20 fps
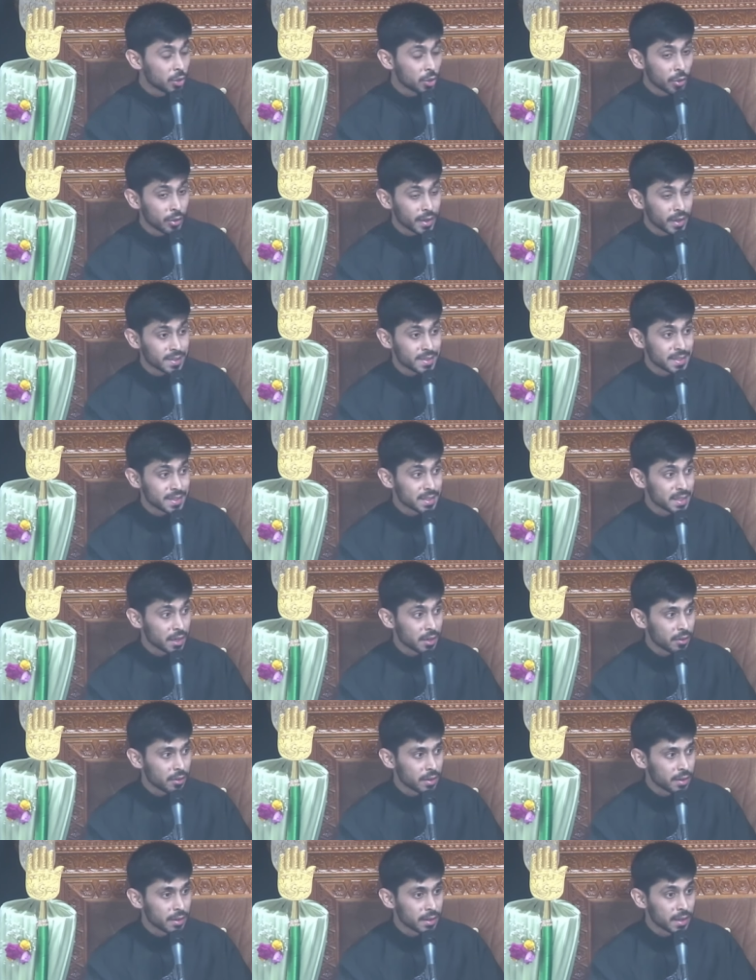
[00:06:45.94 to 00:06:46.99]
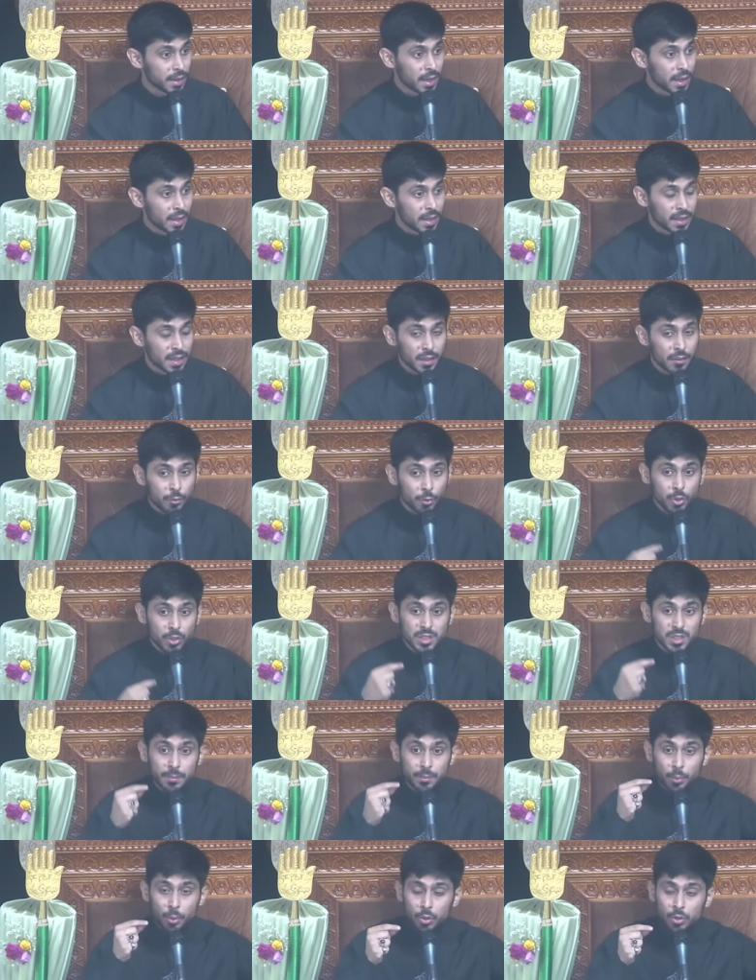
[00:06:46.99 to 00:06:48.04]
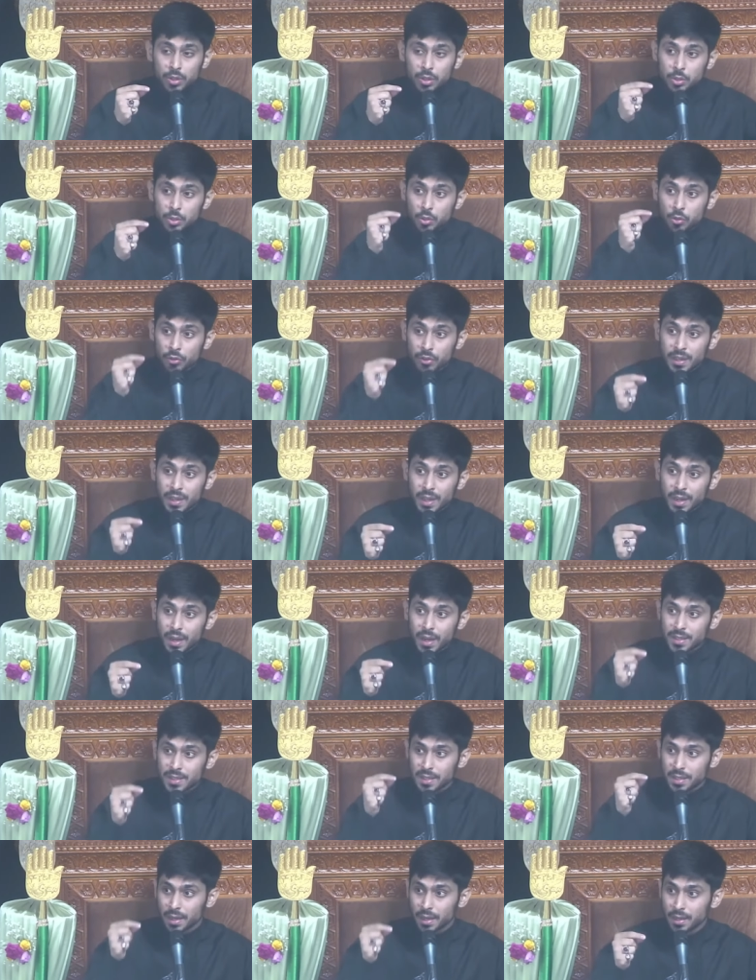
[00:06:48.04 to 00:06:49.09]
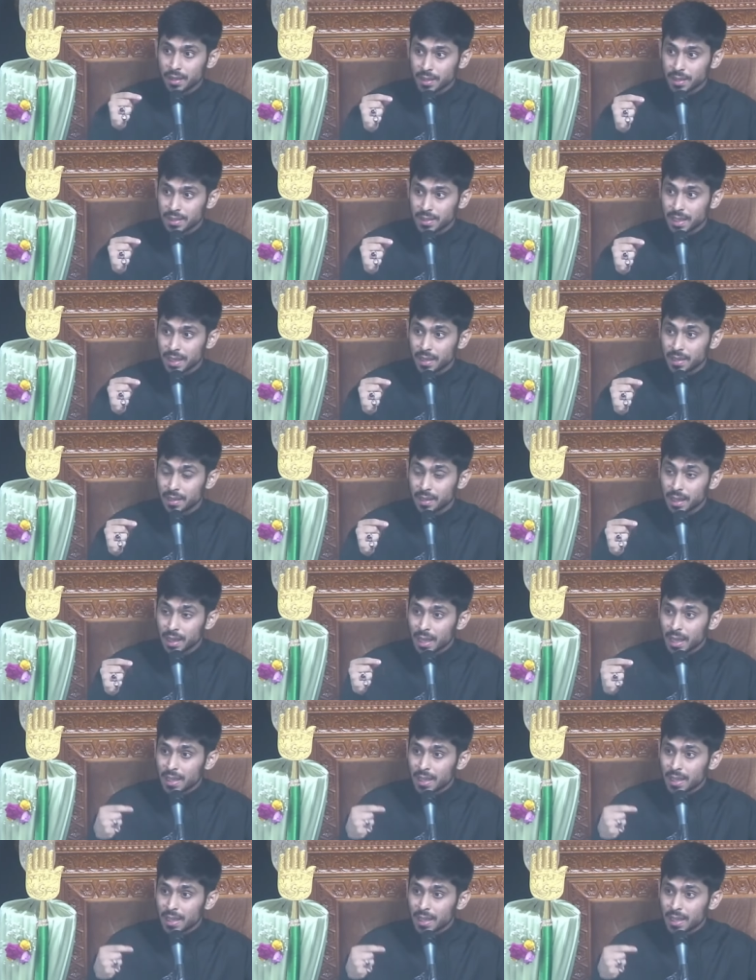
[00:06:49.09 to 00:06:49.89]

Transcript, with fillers: Not necessarily. Therefore, it's important to realize and understand